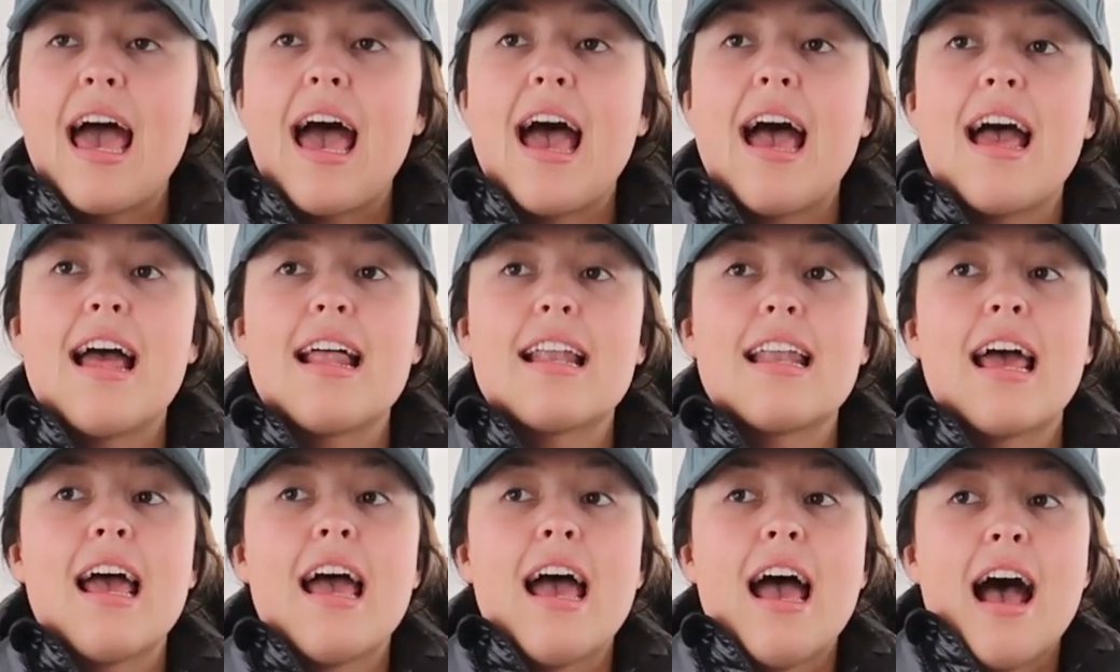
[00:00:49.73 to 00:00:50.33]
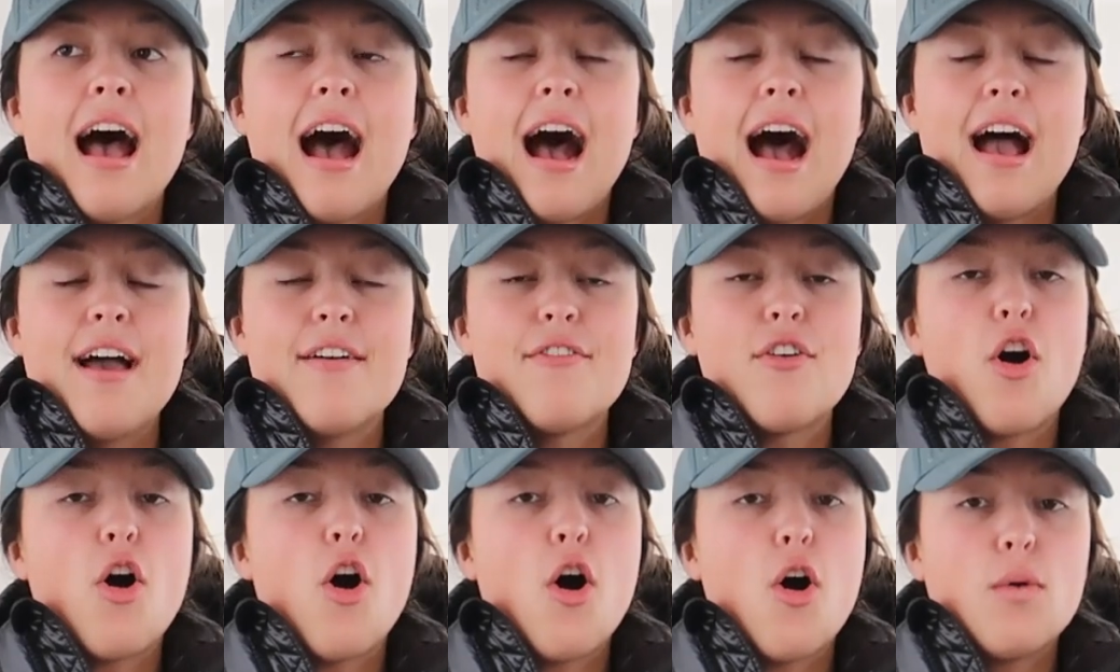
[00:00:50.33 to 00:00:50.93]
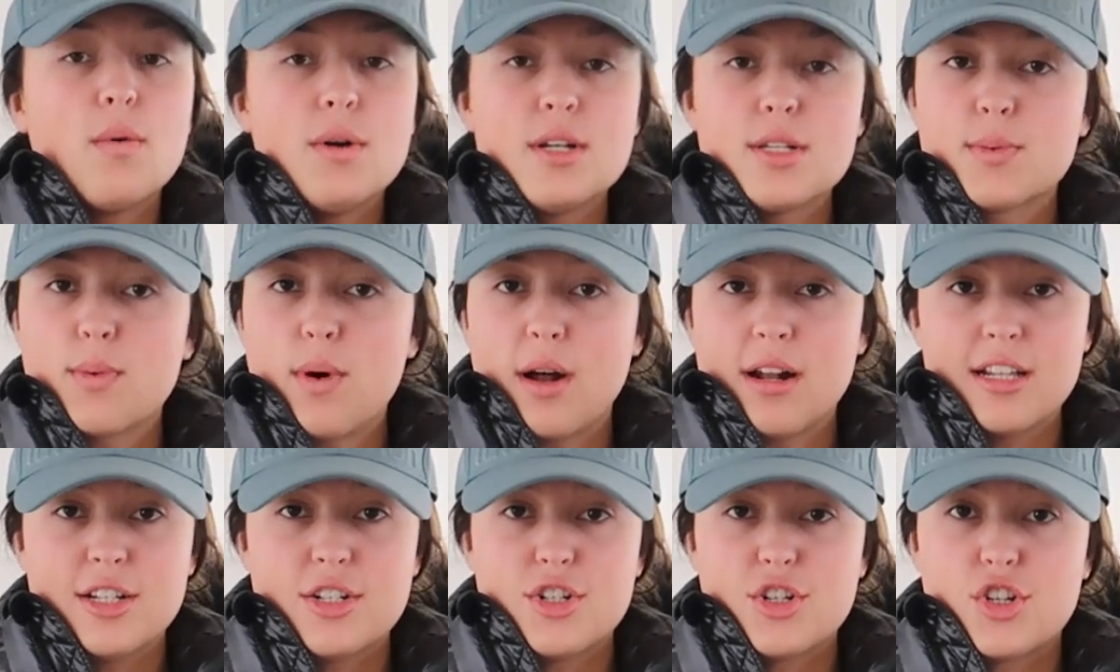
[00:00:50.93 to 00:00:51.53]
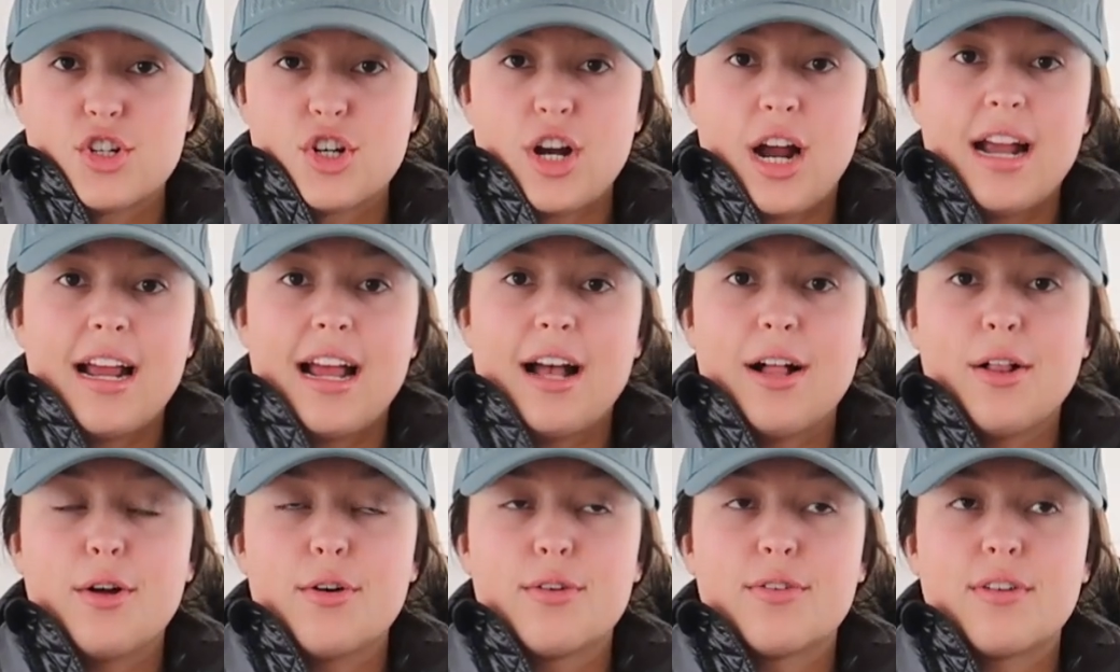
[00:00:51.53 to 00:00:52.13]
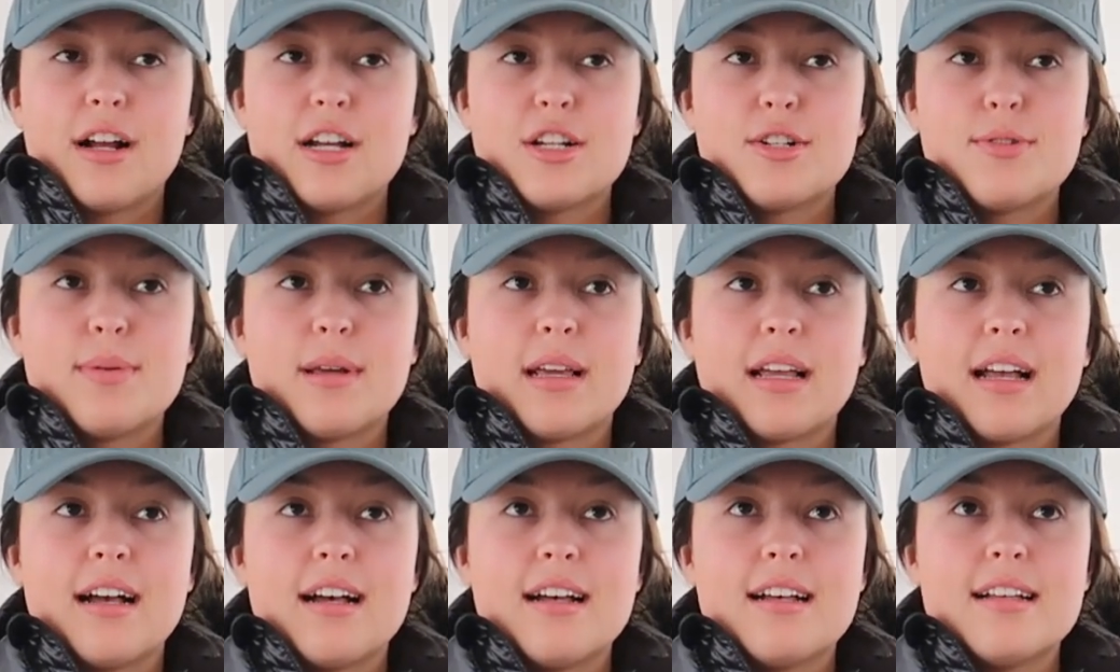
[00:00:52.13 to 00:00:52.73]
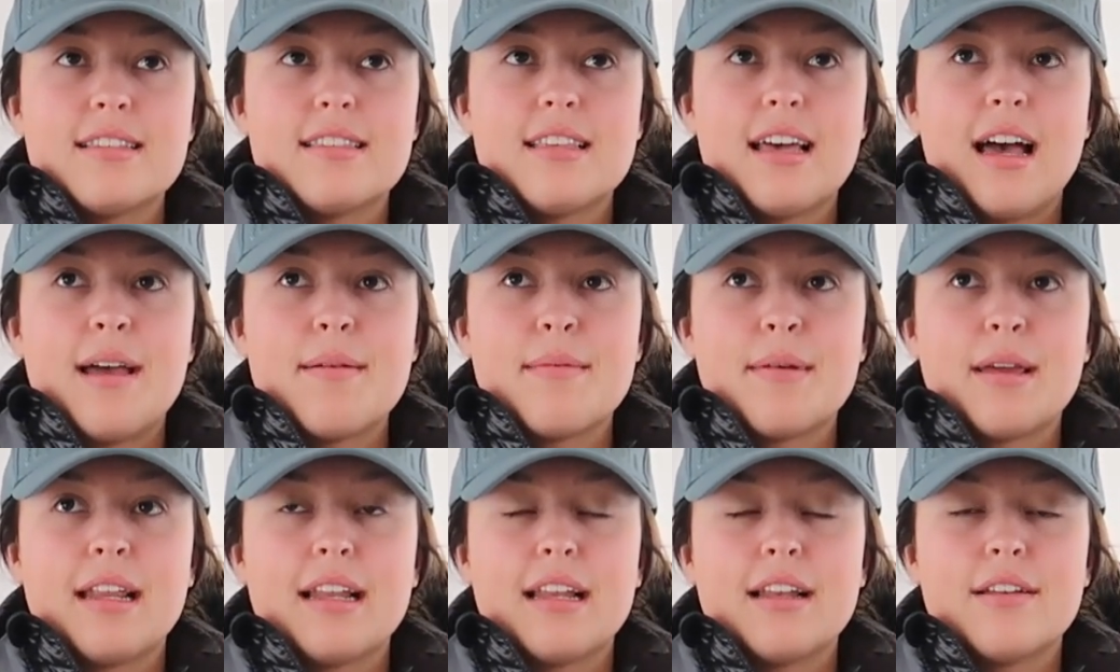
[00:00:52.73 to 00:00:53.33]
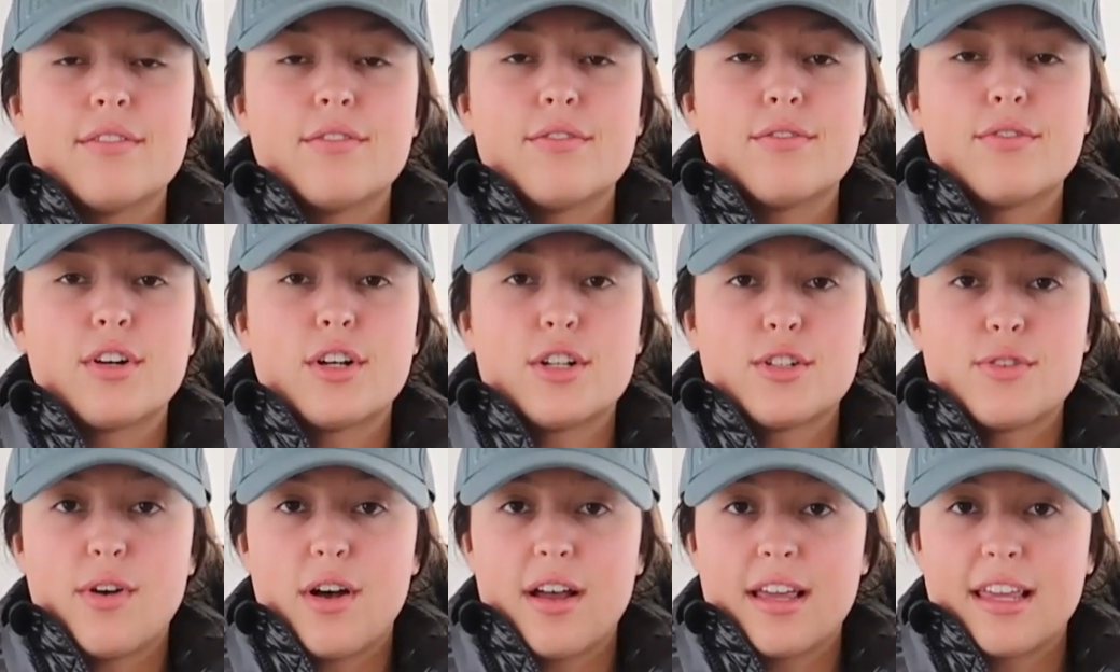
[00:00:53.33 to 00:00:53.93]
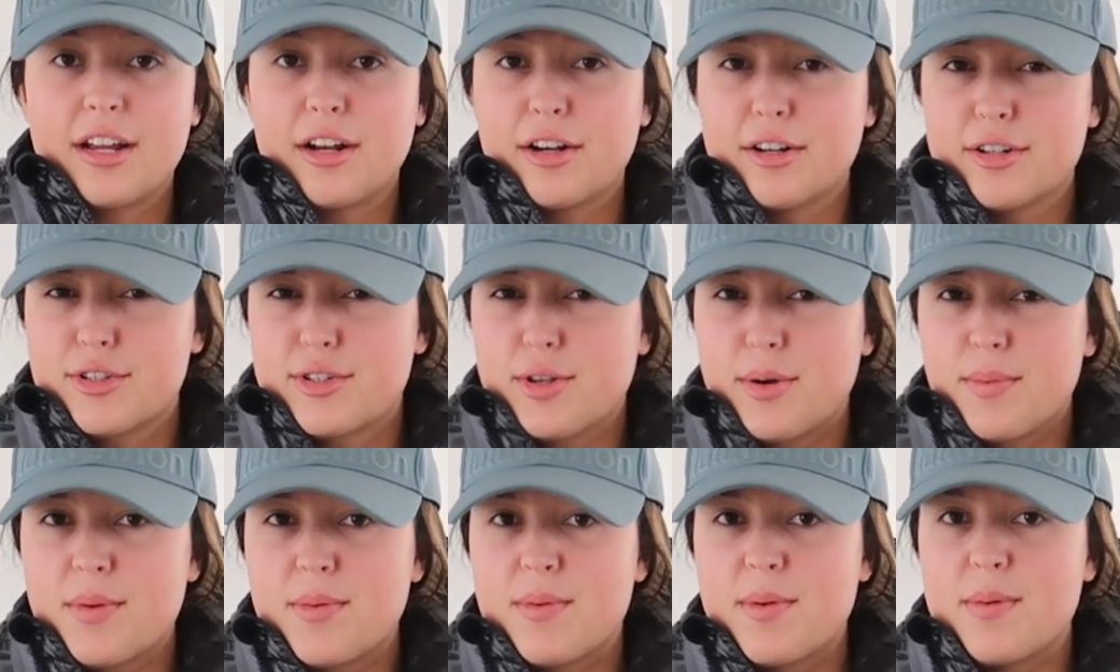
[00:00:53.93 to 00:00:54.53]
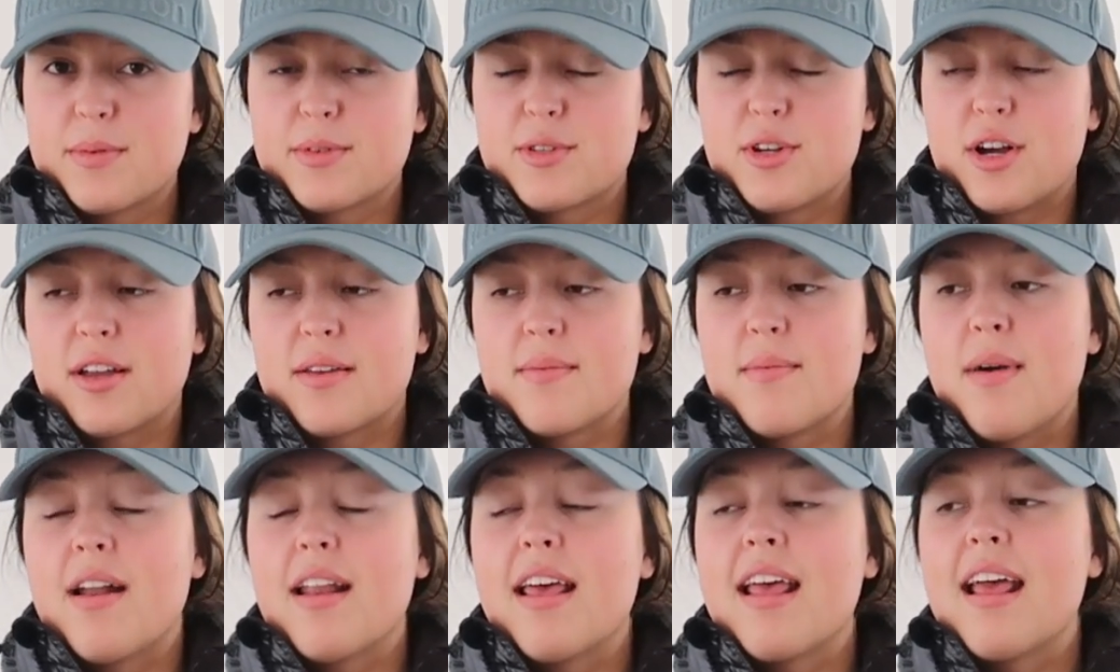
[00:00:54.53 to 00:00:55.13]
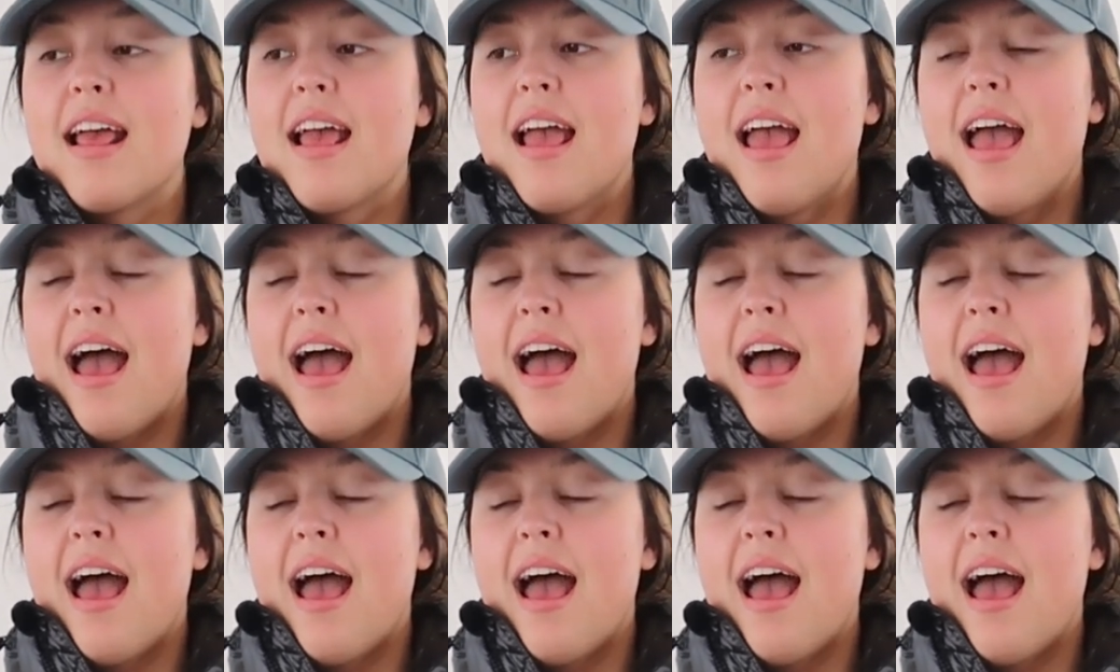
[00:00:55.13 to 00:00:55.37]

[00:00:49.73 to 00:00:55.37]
and I've always wanted to try HelloFresh because, I mean, first of all, I hear so many people talking about it,